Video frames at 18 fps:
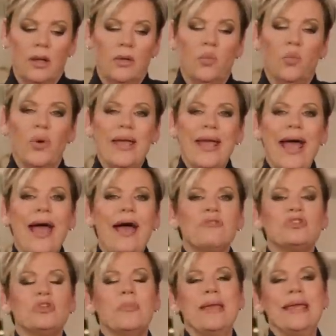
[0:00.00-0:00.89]
We
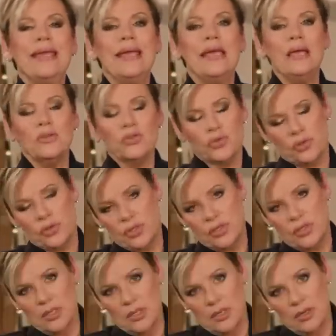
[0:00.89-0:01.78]
have to be
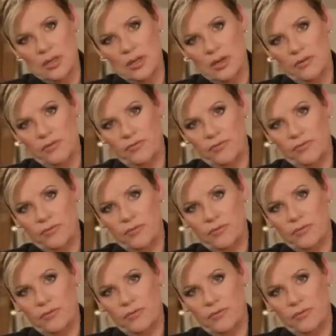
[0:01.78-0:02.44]
interested enough